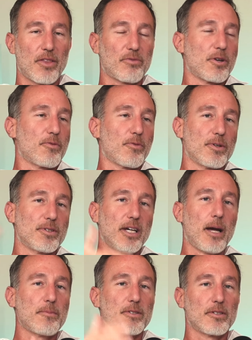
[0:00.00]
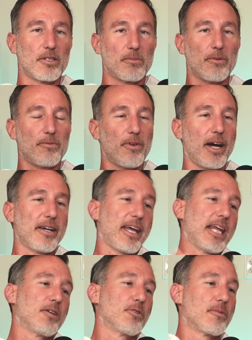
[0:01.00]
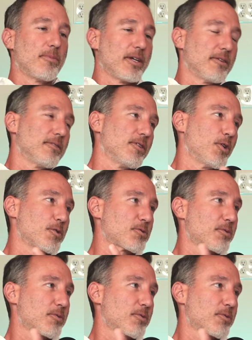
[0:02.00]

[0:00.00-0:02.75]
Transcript: three or four times. You'd have been fine, and you would have been no